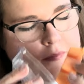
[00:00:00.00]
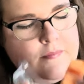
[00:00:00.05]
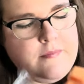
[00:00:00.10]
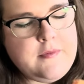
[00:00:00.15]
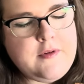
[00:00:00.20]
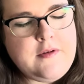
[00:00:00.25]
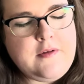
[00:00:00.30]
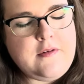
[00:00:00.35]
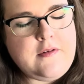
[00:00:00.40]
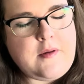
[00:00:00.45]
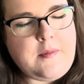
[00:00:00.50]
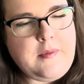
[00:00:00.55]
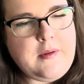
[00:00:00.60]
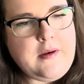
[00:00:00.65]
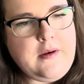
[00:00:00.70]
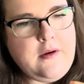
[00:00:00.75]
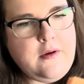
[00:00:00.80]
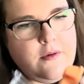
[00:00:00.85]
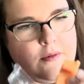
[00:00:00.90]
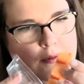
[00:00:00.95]
This is
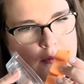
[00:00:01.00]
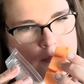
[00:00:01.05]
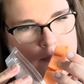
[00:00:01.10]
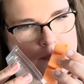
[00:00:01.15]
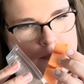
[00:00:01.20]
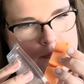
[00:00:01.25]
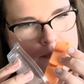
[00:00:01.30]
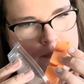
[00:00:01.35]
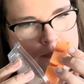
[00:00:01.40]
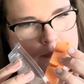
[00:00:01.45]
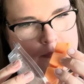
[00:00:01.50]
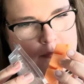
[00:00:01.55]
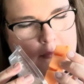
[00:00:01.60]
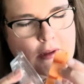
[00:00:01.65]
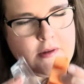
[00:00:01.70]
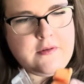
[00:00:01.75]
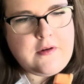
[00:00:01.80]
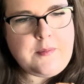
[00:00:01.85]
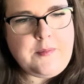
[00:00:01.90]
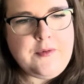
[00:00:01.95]
something new.
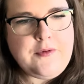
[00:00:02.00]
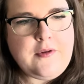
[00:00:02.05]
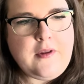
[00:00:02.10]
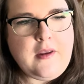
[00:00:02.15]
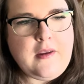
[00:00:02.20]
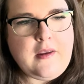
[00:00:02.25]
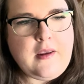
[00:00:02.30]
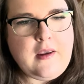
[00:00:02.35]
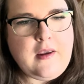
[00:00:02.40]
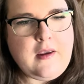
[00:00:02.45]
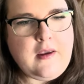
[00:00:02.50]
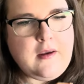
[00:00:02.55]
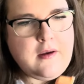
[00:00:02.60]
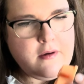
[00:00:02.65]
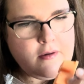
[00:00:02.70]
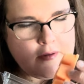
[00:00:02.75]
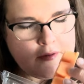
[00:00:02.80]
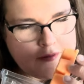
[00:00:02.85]
It's almost like a...